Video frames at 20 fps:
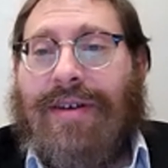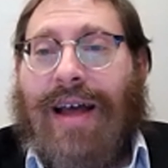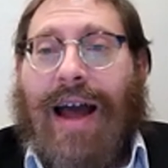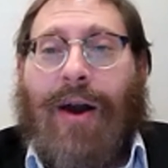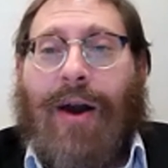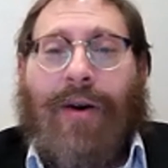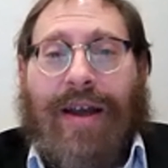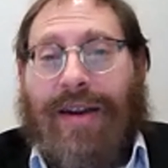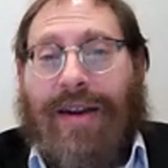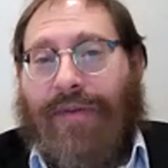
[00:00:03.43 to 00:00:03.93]

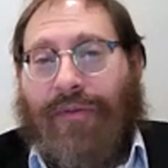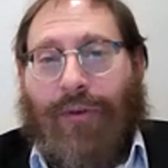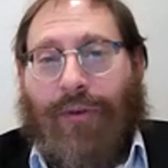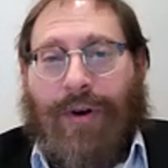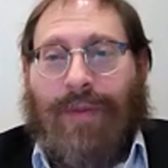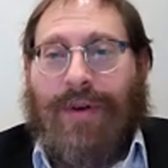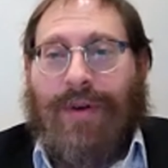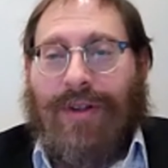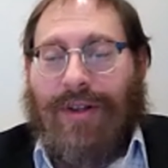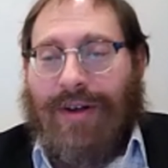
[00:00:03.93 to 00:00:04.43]
our
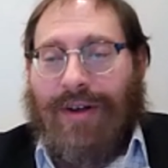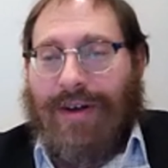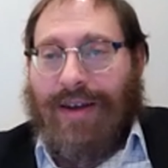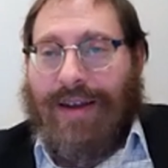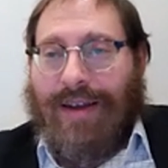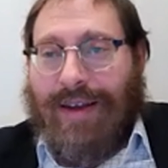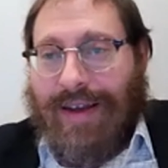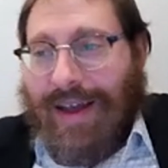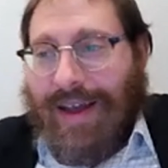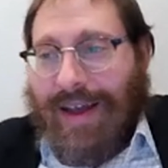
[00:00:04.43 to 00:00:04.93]
informal
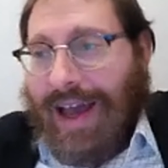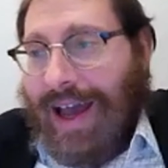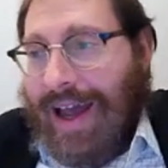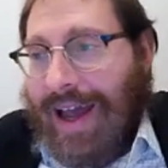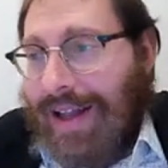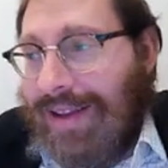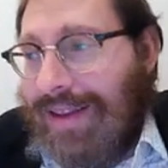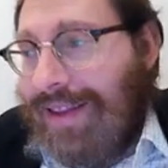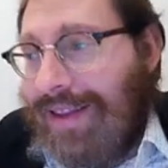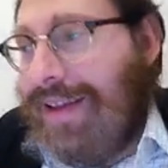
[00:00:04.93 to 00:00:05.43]
look at